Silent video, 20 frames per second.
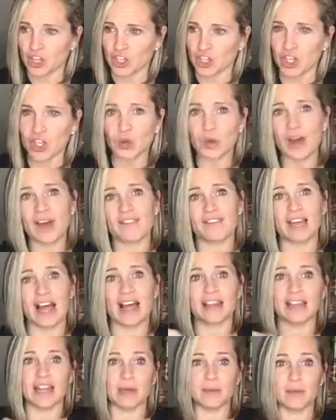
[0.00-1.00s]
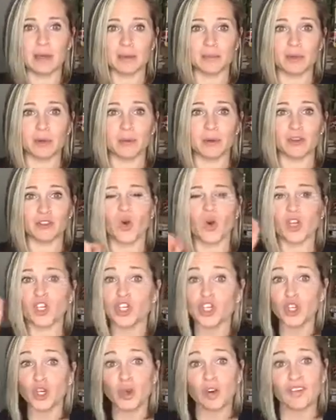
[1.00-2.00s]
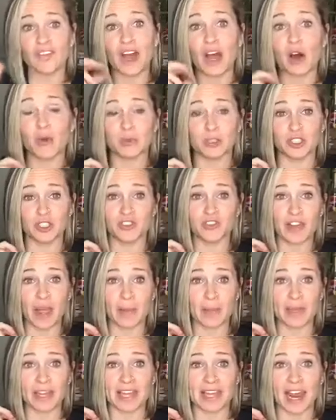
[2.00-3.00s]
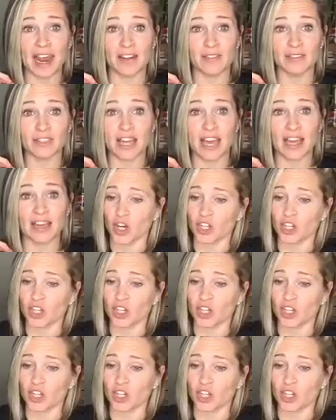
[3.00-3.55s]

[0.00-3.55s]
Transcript: you have gotten that big promotion, or you have helped your family get out of debt,